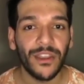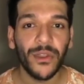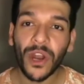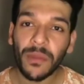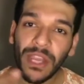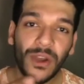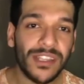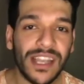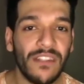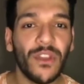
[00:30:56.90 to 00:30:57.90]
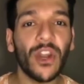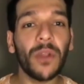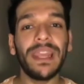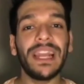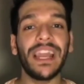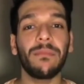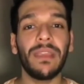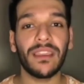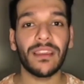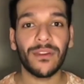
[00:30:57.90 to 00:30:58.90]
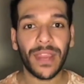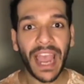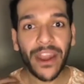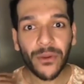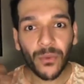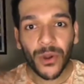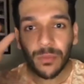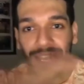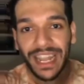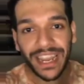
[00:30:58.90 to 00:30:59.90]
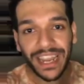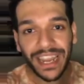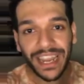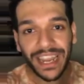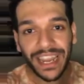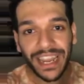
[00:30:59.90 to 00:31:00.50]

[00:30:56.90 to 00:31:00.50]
You gotta be yourself. You cannot be like me. Okay, I don't want to be like anybody